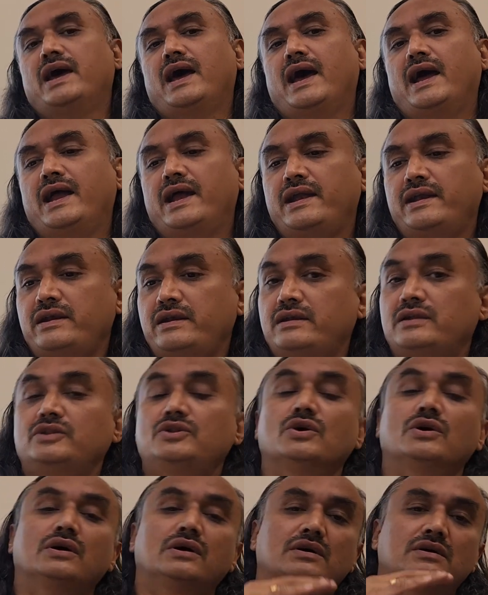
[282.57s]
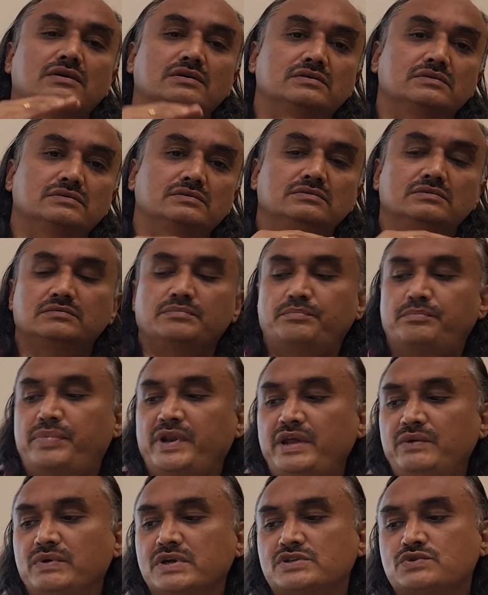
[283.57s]
and the
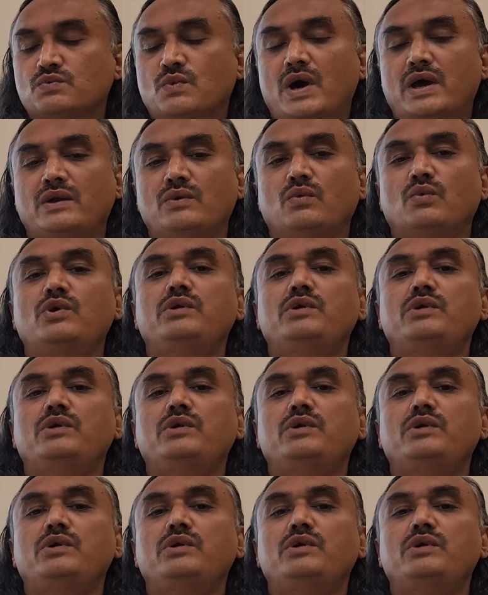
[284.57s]
previous one